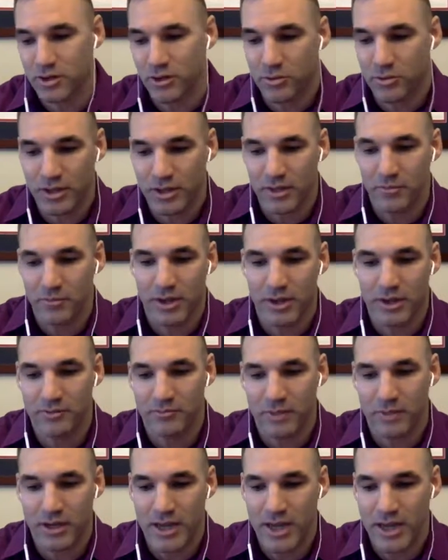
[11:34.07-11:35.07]
I want to get my
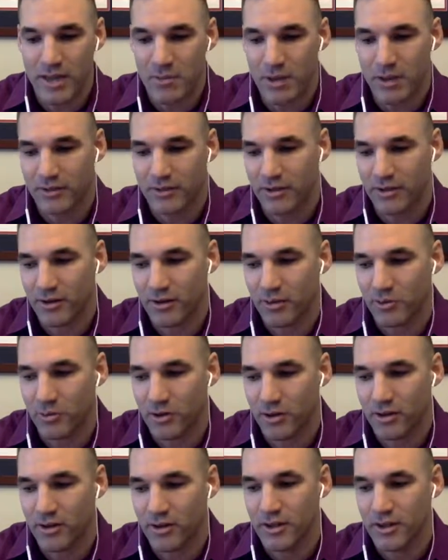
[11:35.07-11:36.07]
name out there. I
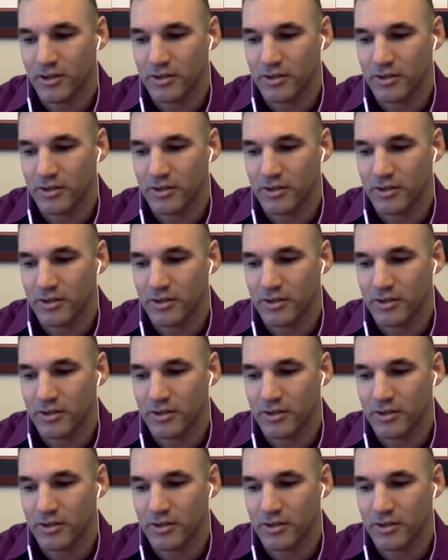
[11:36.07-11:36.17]
want to